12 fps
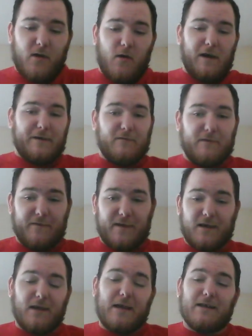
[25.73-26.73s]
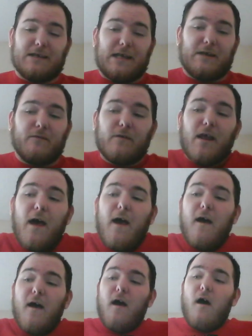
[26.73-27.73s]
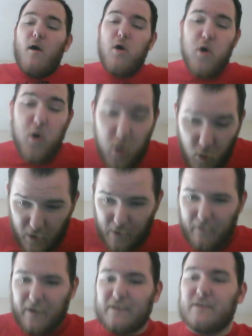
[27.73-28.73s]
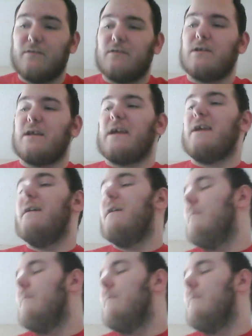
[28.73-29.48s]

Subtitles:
so I'm doing this slightly later. And I might usually.